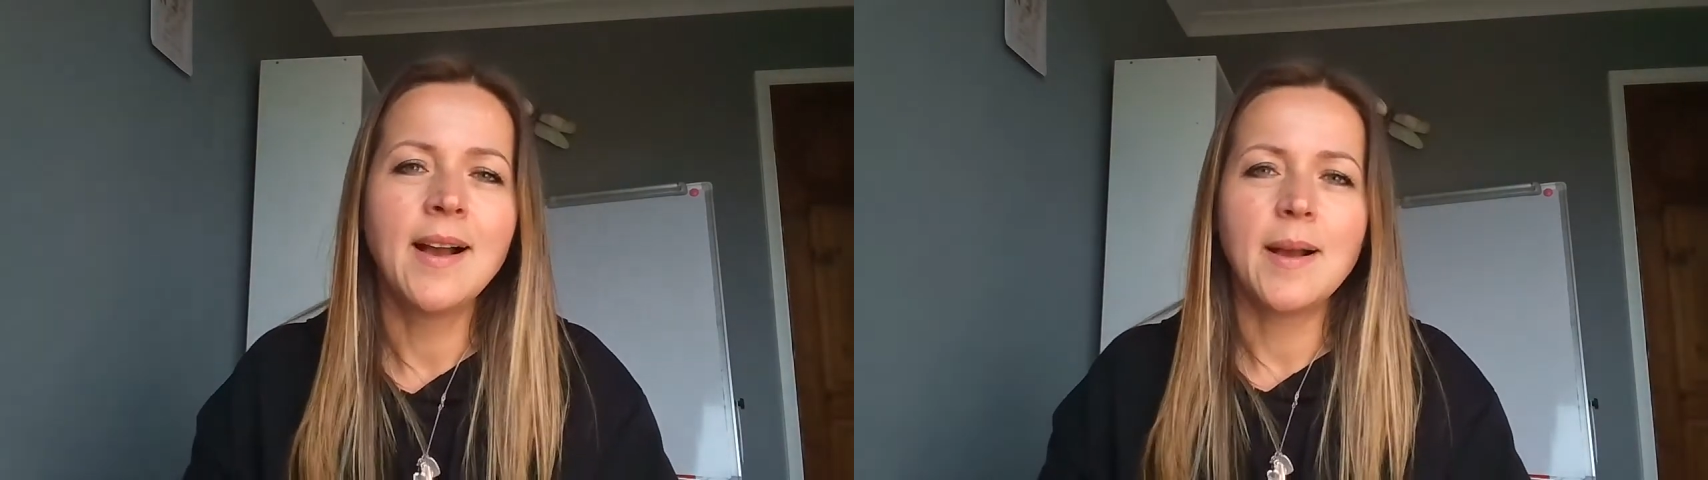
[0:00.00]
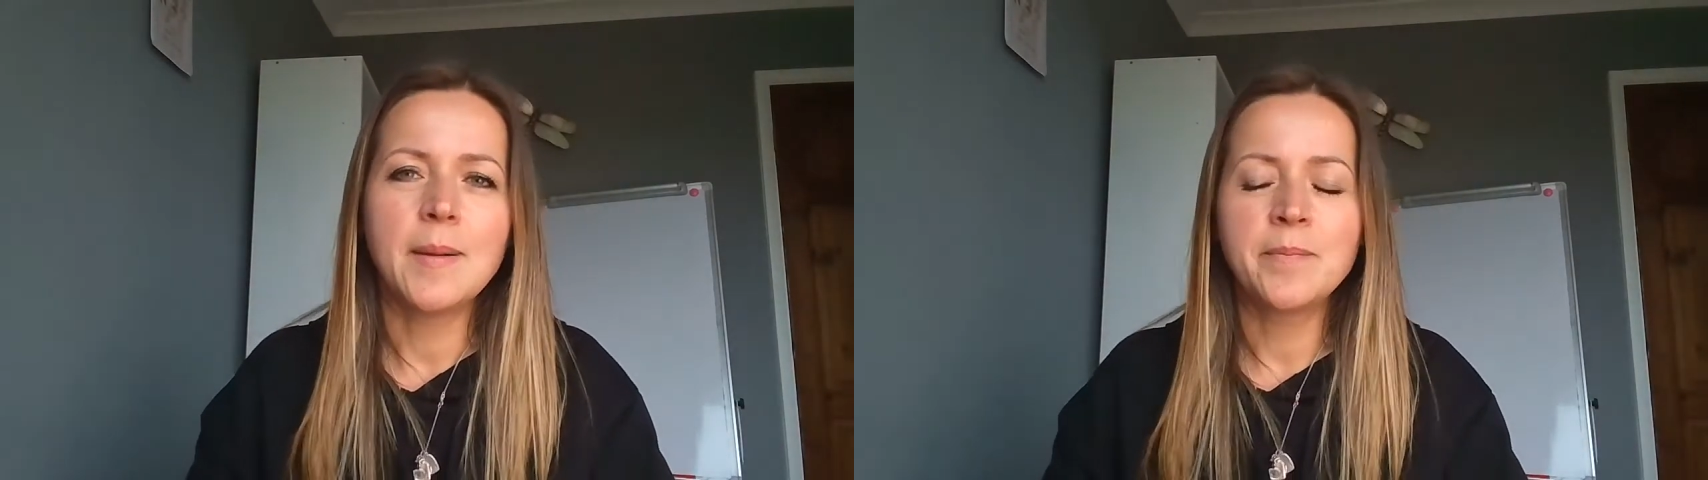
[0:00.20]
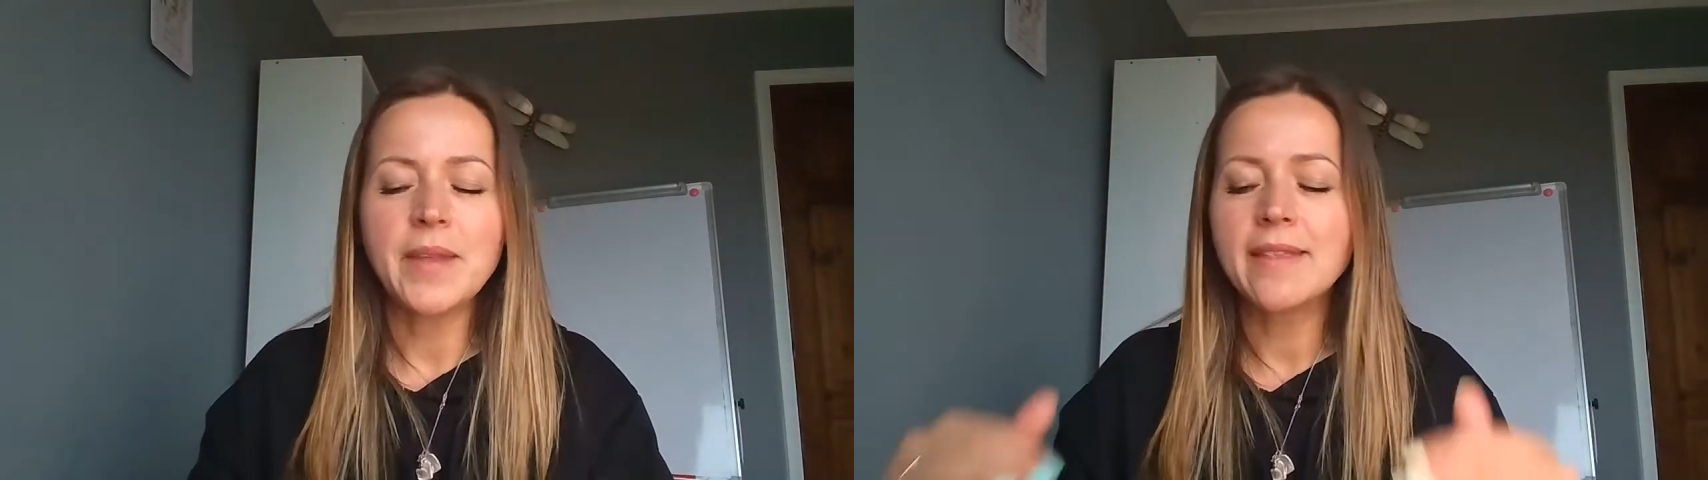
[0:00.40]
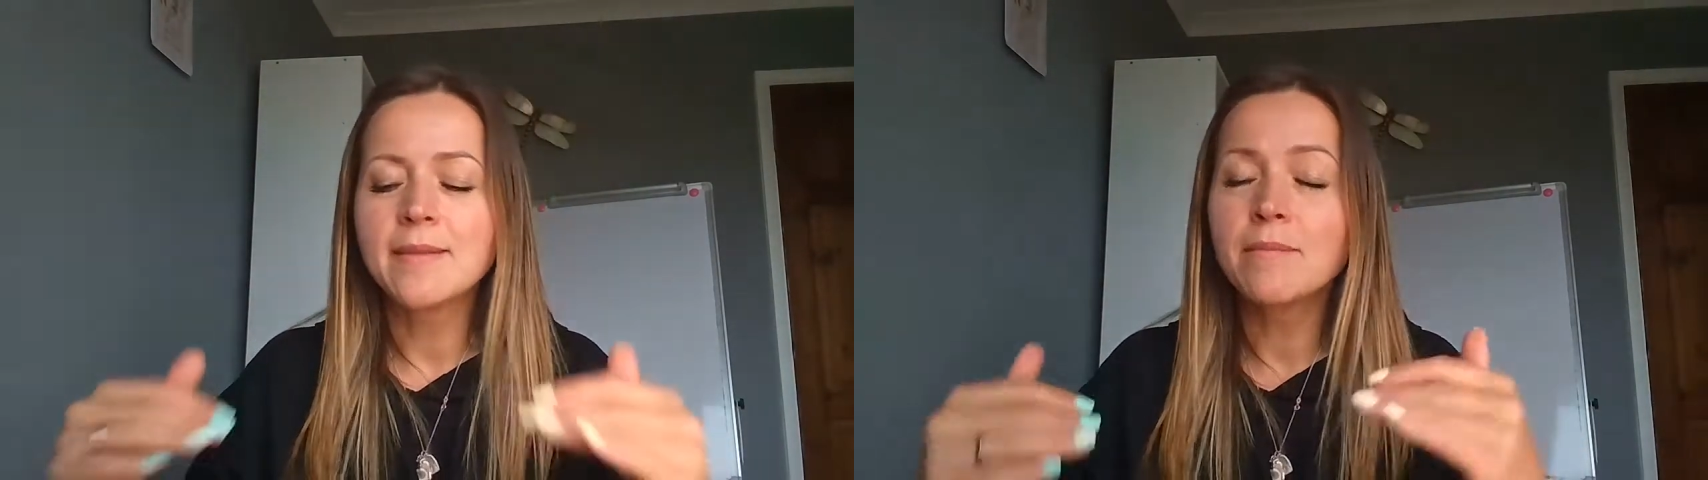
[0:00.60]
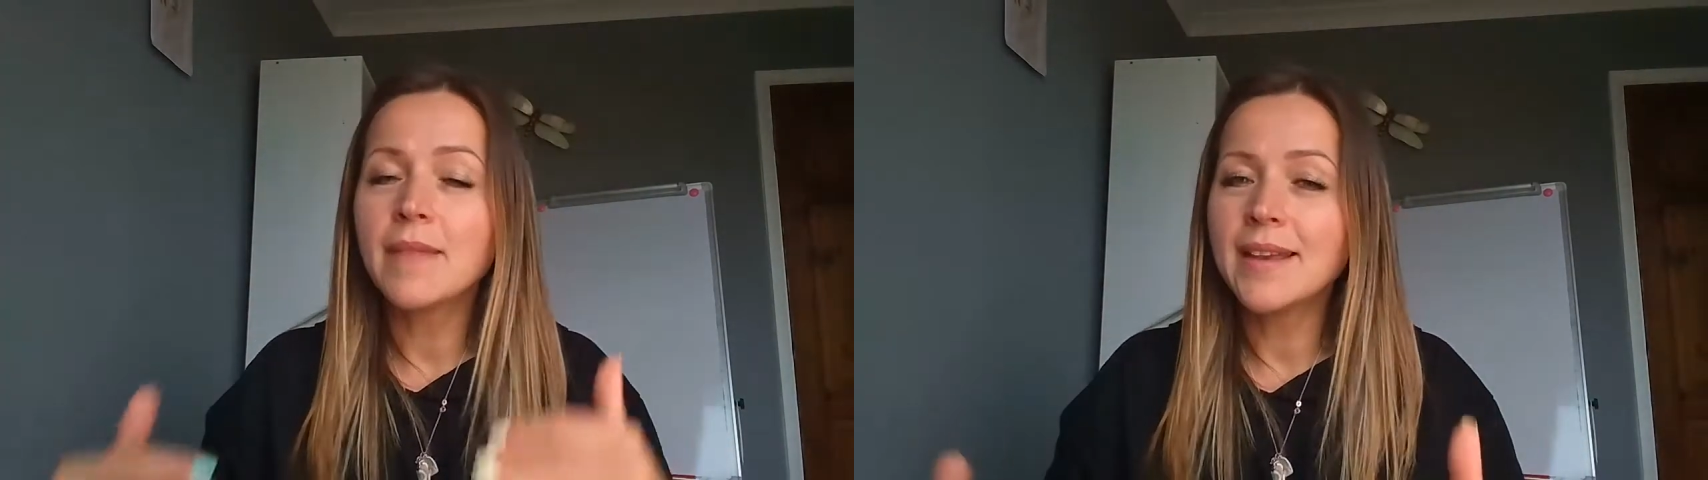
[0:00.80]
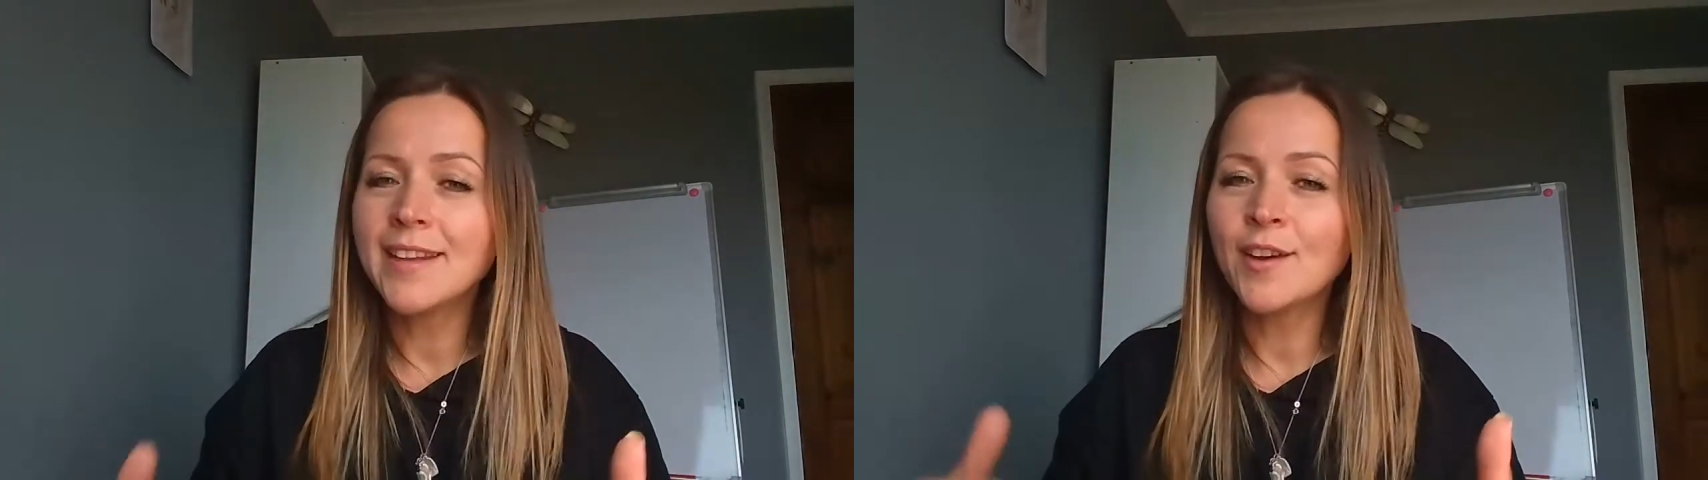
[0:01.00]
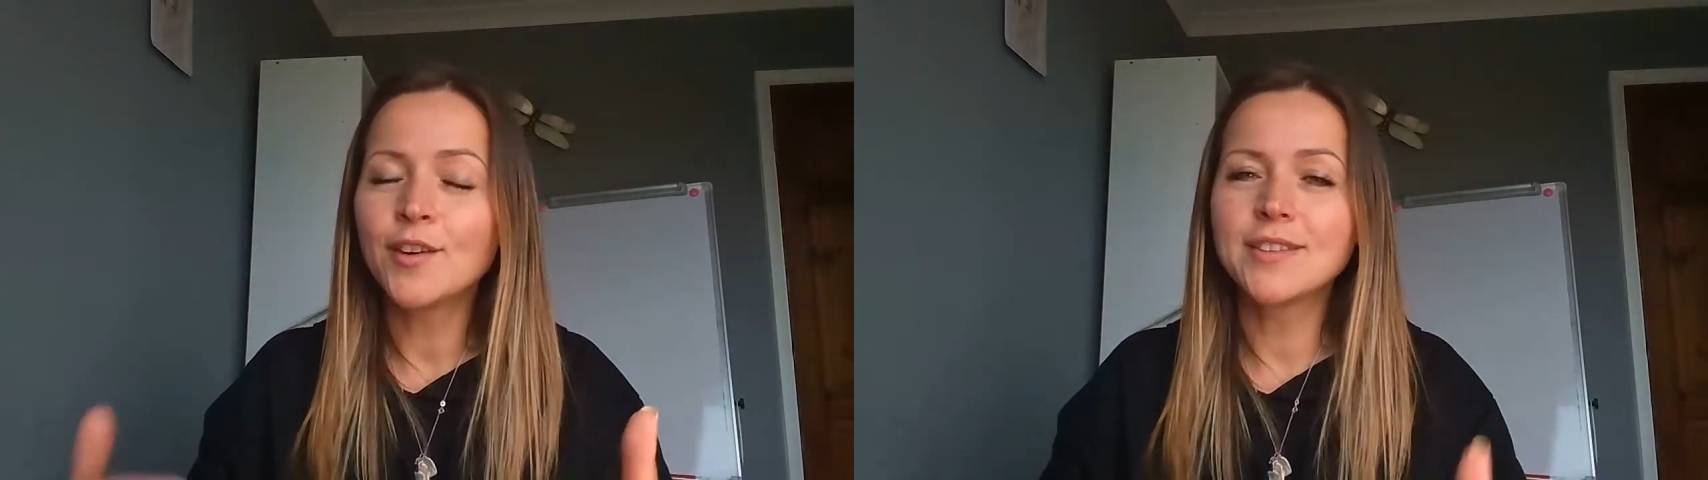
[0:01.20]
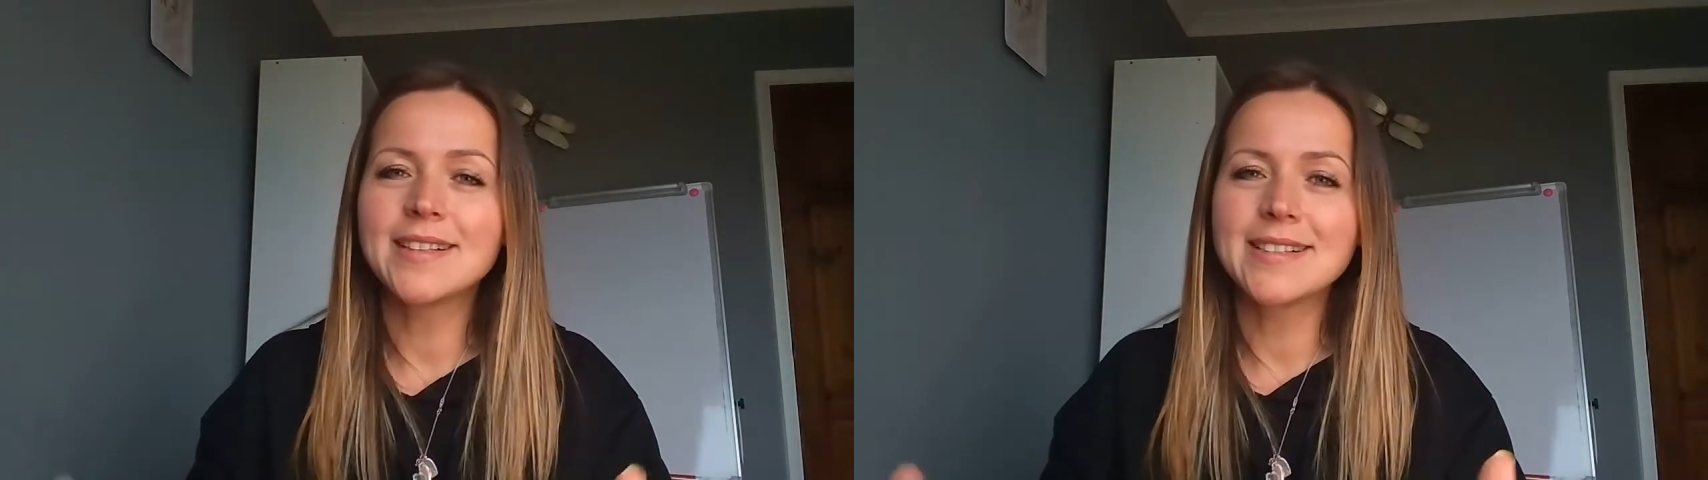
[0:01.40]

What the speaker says: and many other